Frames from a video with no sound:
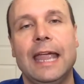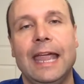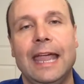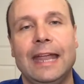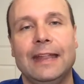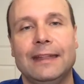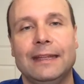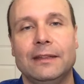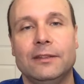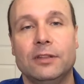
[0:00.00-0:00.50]

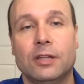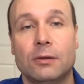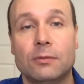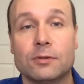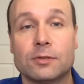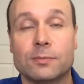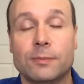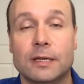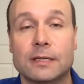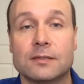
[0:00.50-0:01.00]
and then
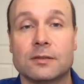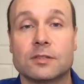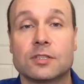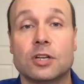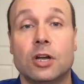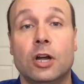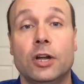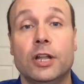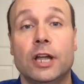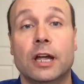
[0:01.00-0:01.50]
those muscles
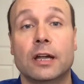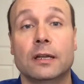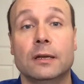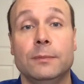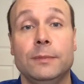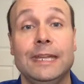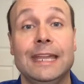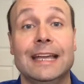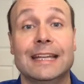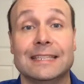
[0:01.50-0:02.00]
are not going
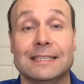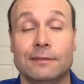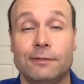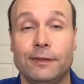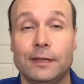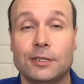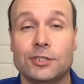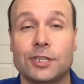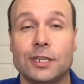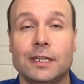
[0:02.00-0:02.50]
to be as
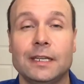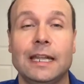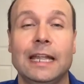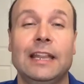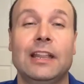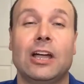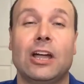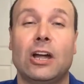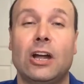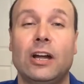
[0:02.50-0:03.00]
efficient, and
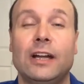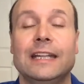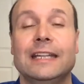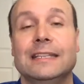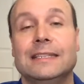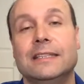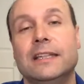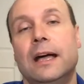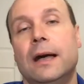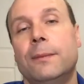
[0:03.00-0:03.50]
the heart
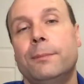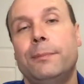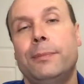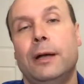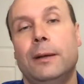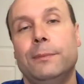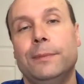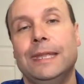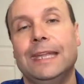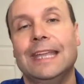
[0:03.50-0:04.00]
is not
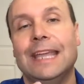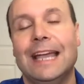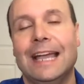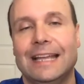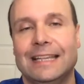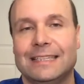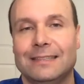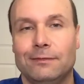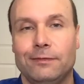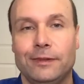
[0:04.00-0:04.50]
pumping
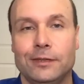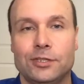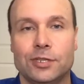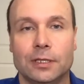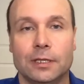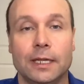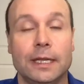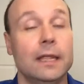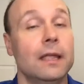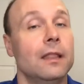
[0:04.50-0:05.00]
as
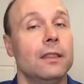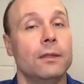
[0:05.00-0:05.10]
efficiently.